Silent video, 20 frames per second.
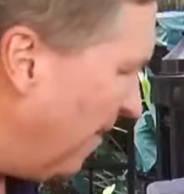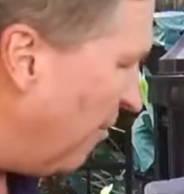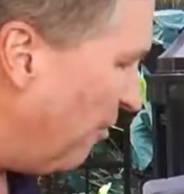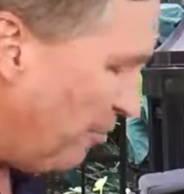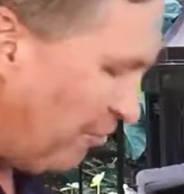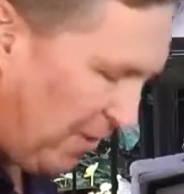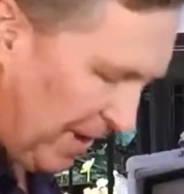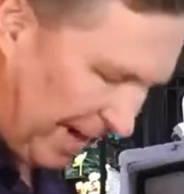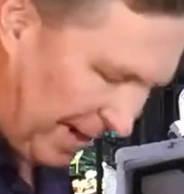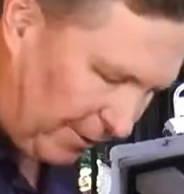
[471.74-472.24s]

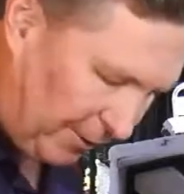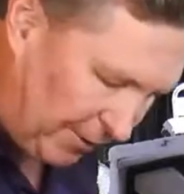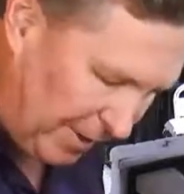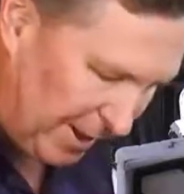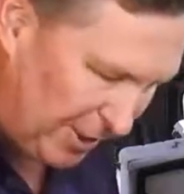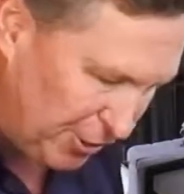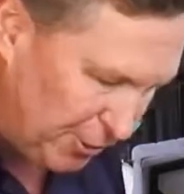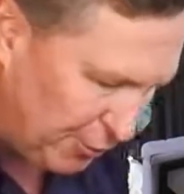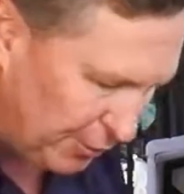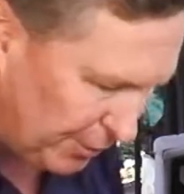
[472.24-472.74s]
there
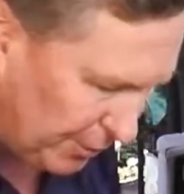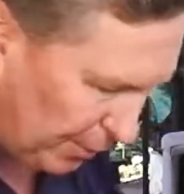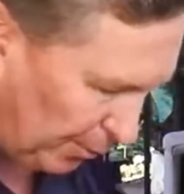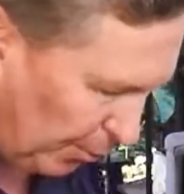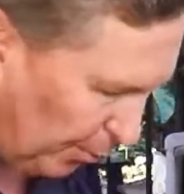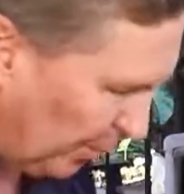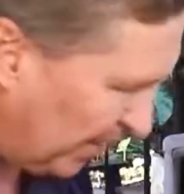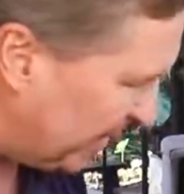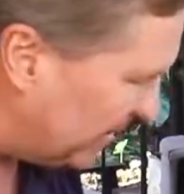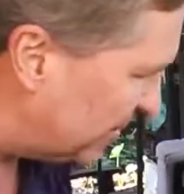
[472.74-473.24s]
and you're
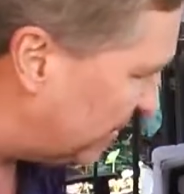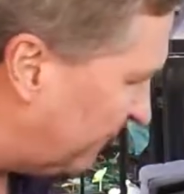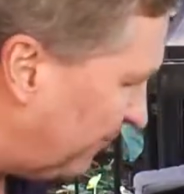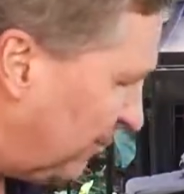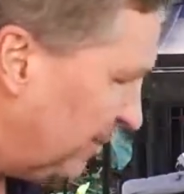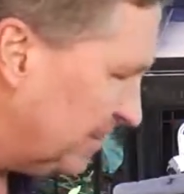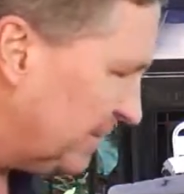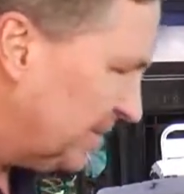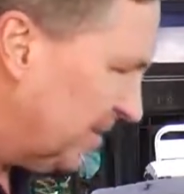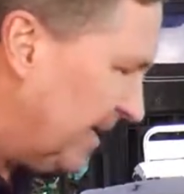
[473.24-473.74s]
gonna rest
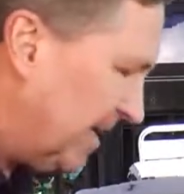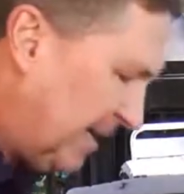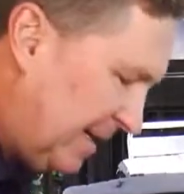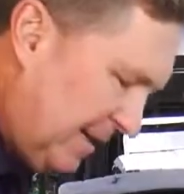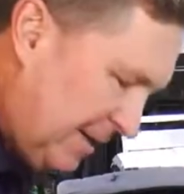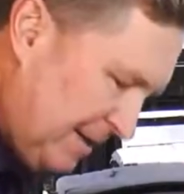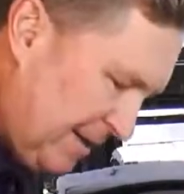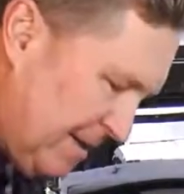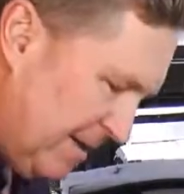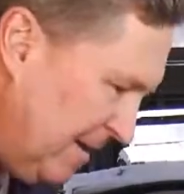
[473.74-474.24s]
for a second.